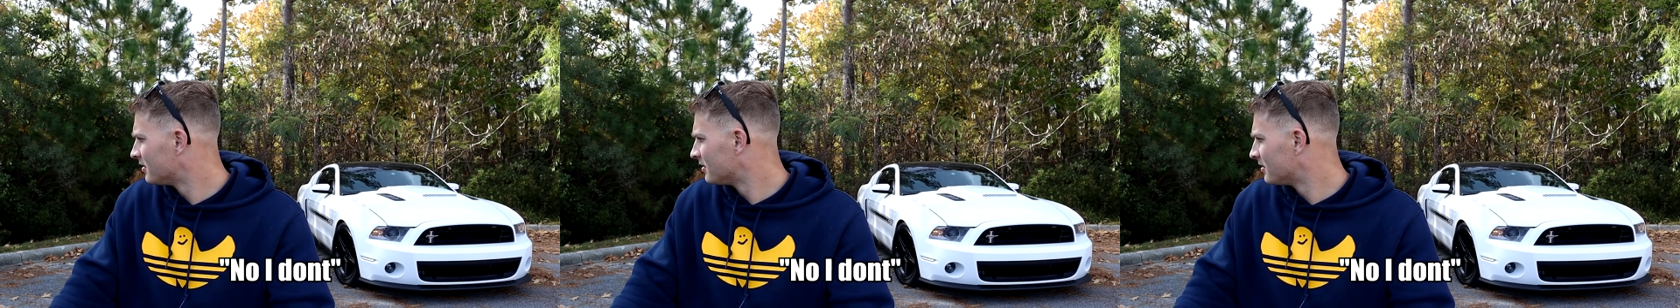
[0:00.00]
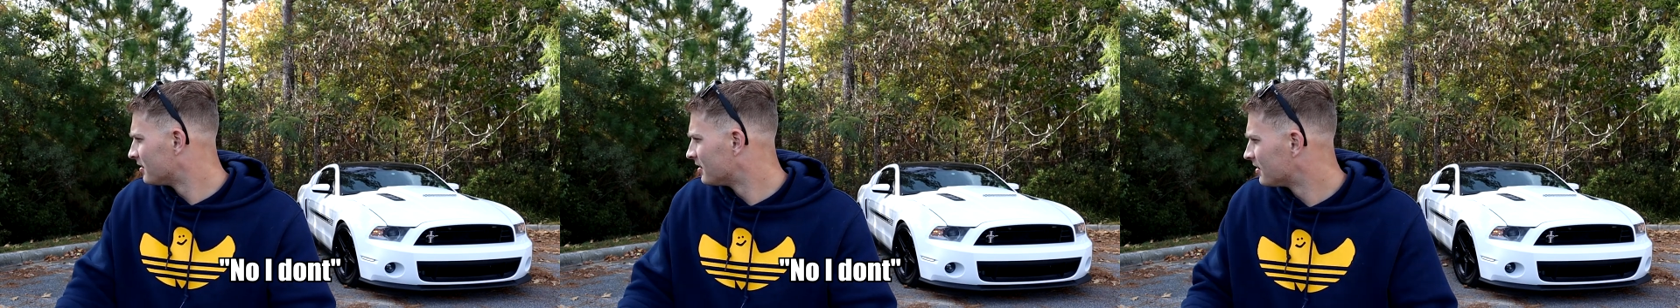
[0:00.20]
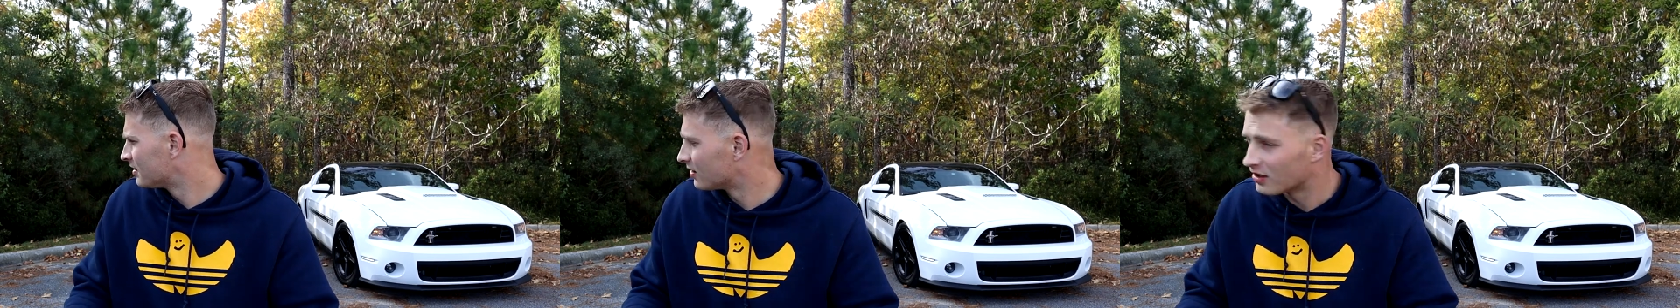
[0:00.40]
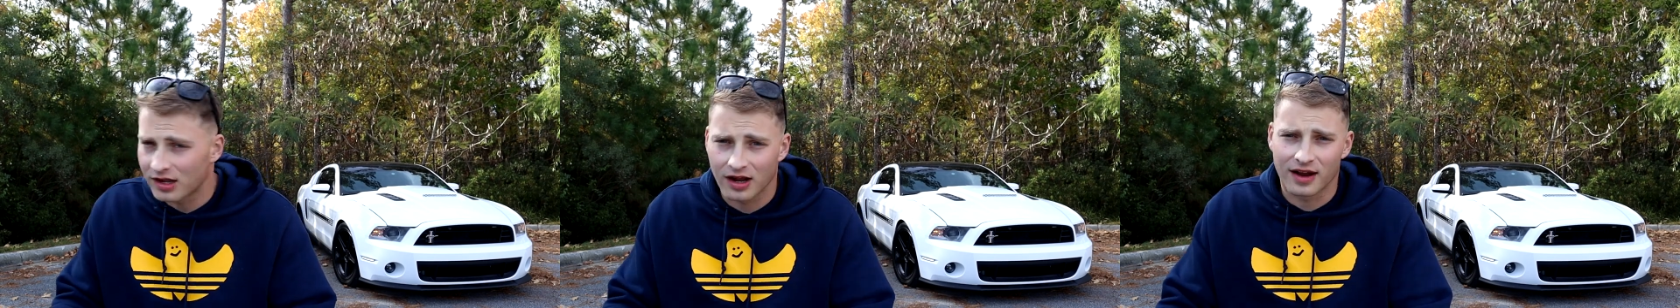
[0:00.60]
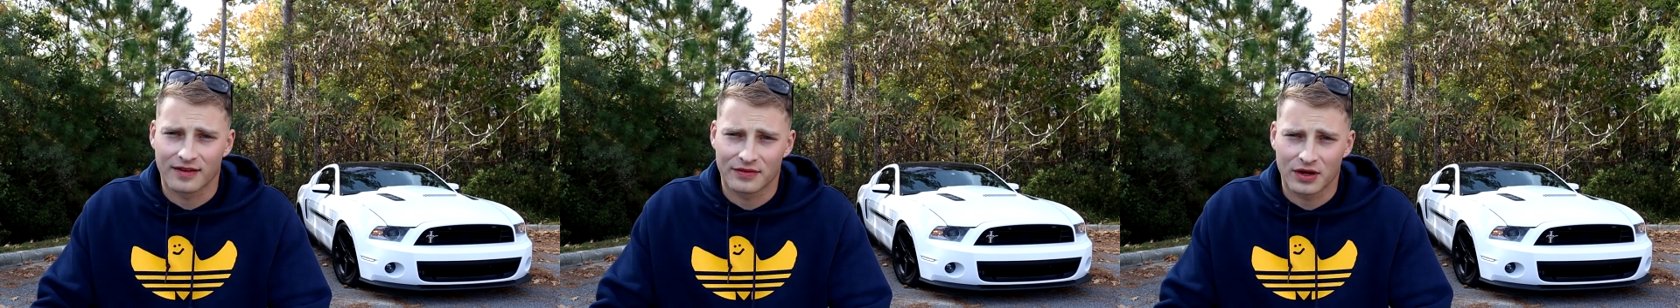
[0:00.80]
No. All
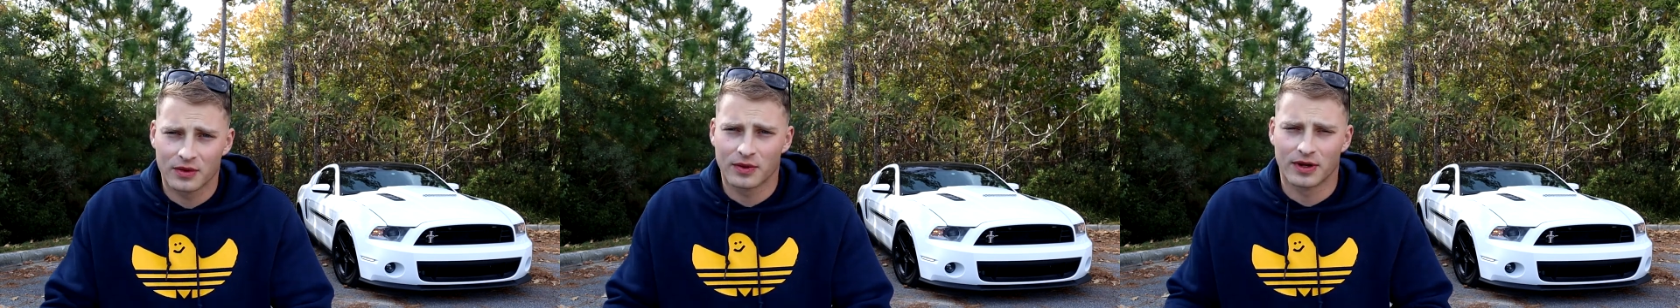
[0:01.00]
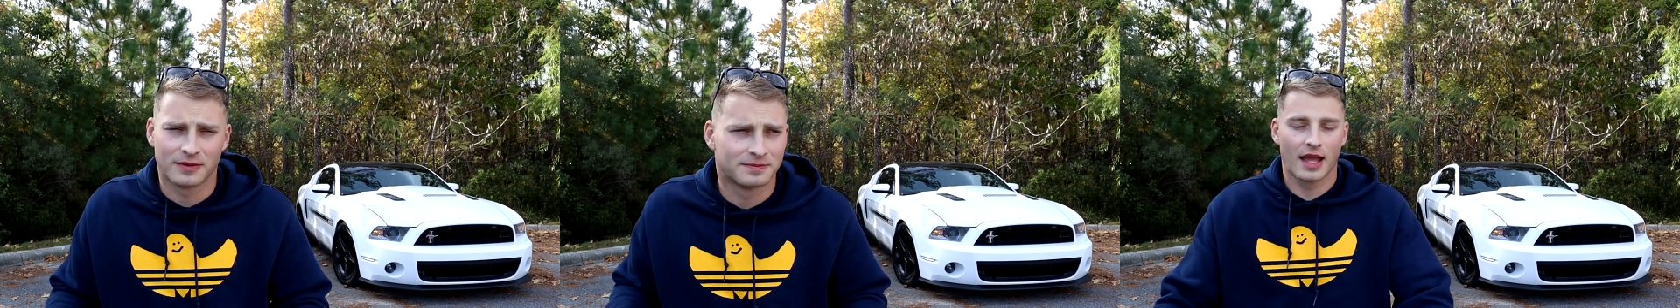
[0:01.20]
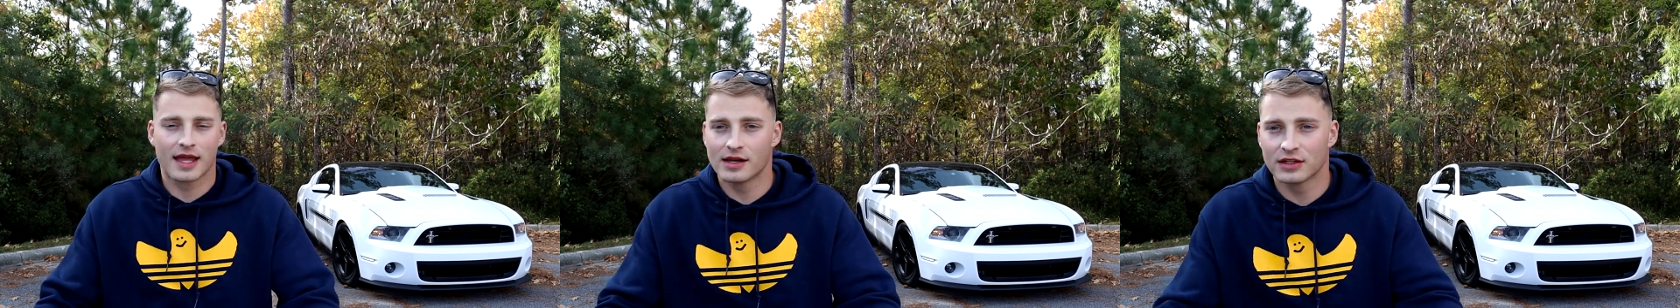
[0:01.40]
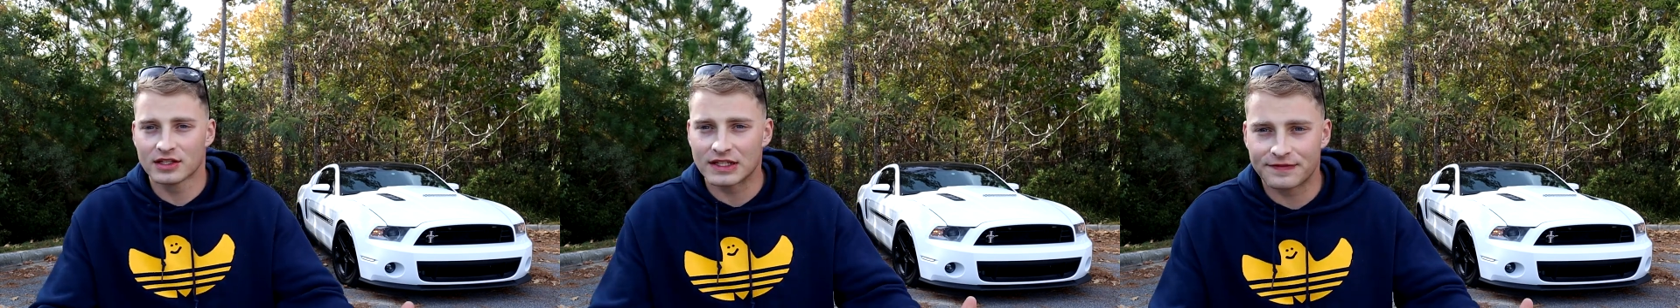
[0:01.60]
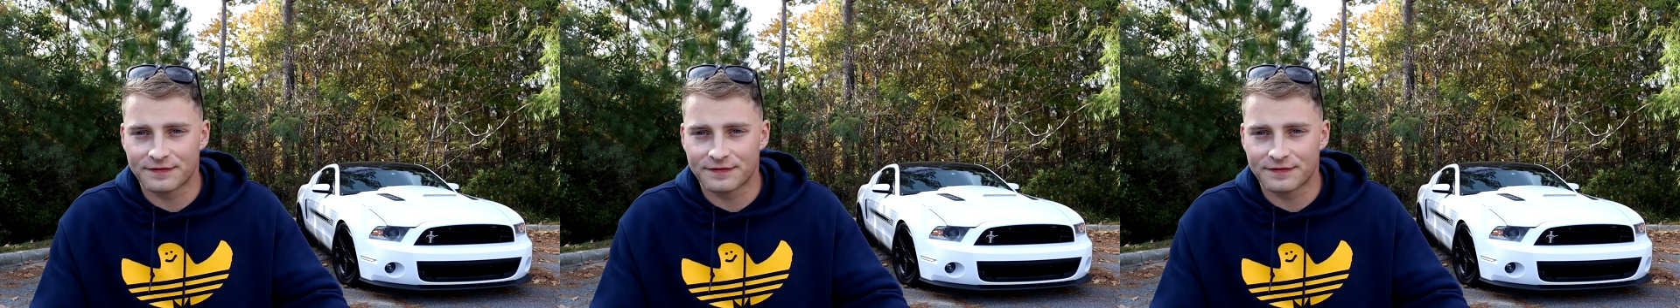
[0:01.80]
right, very well. And it,